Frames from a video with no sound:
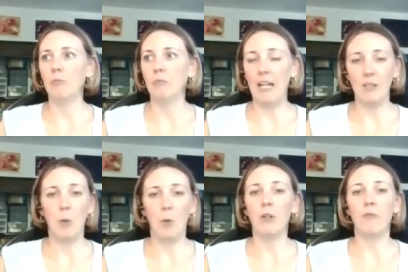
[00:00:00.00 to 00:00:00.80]
as
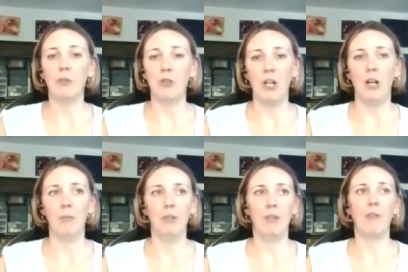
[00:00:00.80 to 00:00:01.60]
part of their job.
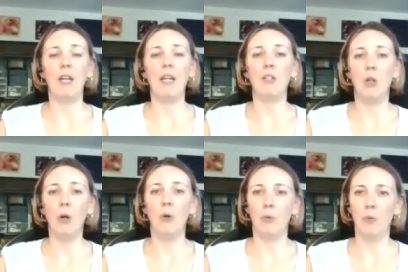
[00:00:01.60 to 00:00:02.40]
They
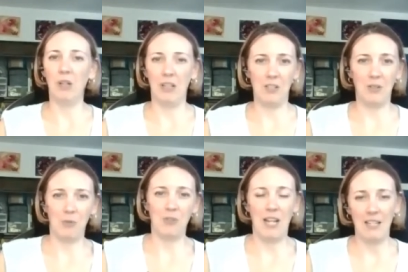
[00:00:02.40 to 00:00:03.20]
know what
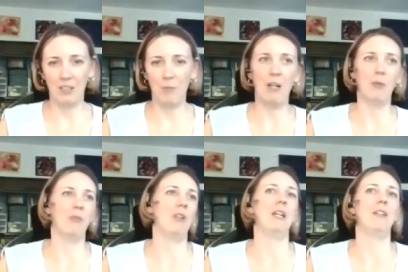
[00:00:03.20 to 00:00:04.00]
customers ask about.
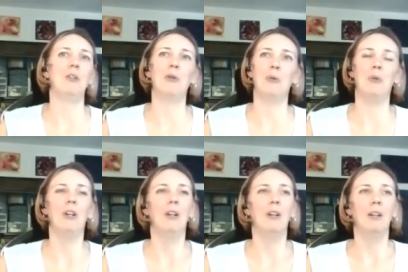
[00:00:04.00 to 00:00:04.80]
They know
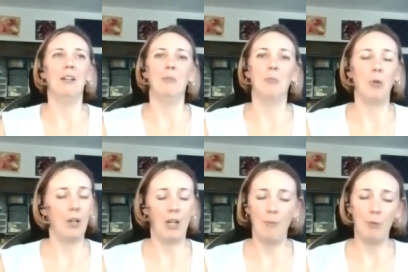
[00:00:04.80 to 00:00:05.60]
um, pro
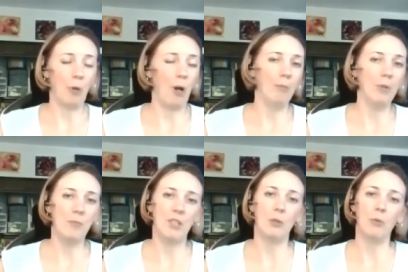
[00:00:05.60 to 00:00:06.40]
common problems
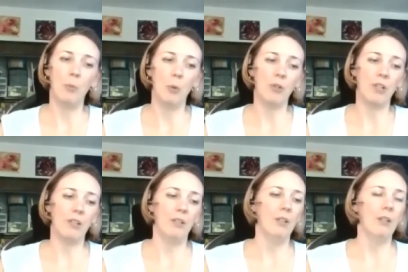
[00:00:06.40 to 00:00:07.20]
that are reported.
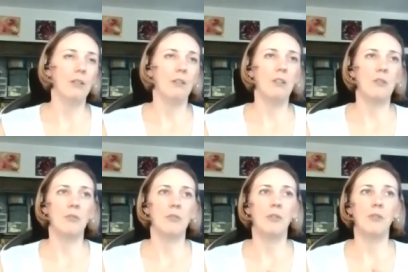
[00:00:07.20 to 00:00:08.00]
There,
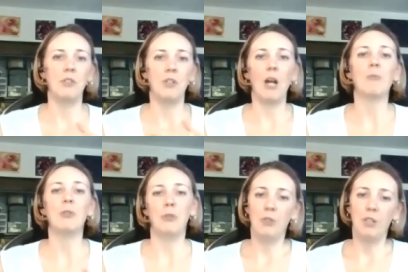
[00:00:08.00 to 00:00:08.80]
there's an
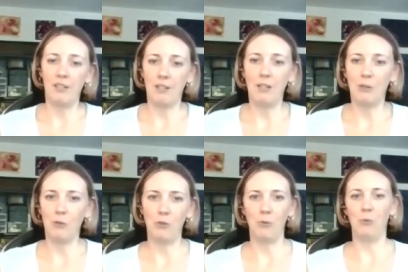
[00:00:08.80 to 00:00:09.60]
opportunity there
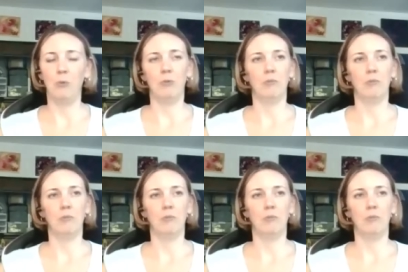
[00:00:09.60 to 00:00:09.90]
to,